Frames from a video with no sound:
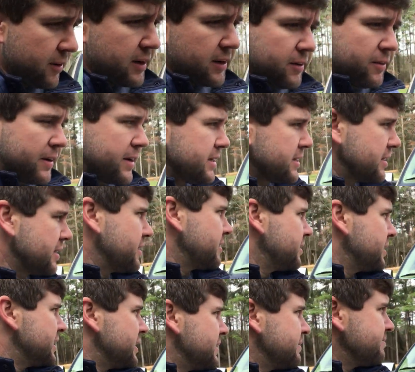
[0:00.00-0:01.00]
for any reason
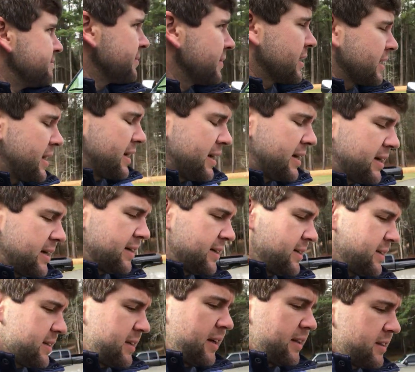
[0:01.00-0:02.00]
uh,
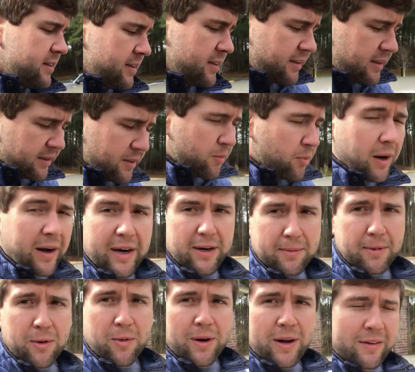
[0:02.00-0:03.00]
other than to brag
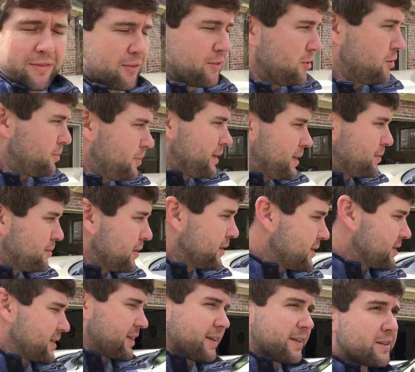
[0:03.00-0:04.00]
on my wife a little bit
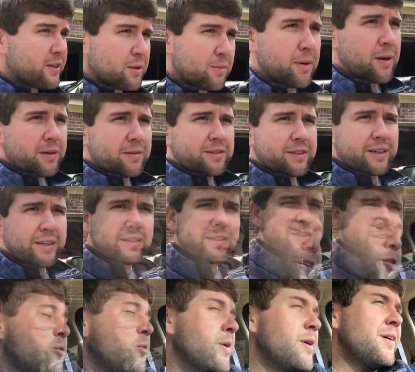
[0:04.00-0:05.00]
because it is her birthday.
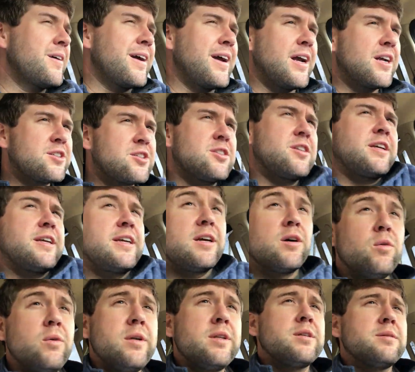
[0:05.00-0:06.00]
So, so. we're actually
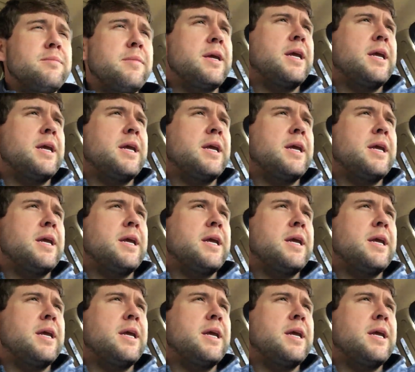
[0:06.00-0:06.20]
going to